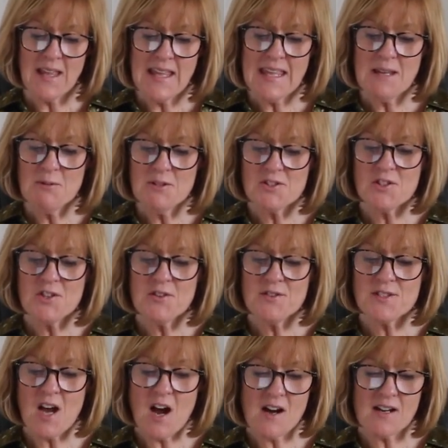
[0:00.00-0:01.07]
He will turn
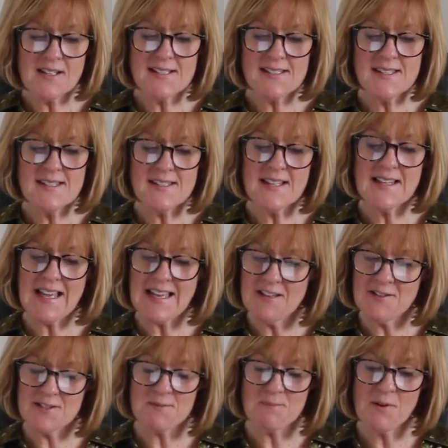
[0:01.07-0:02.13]
darkness into
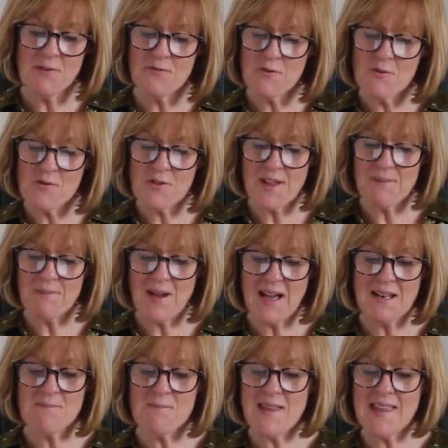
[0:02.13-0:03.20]
light before them
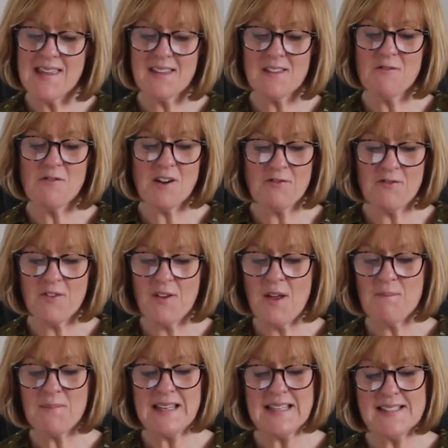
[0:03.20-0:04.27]
and make the rough
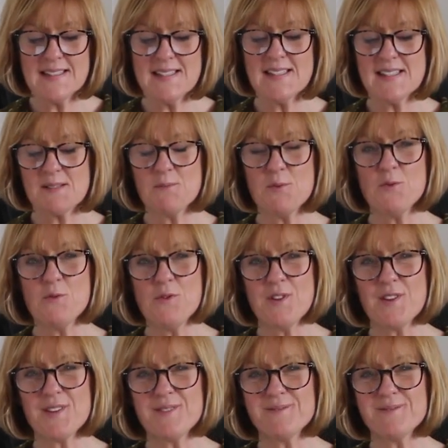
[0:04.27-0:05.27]
places smooth.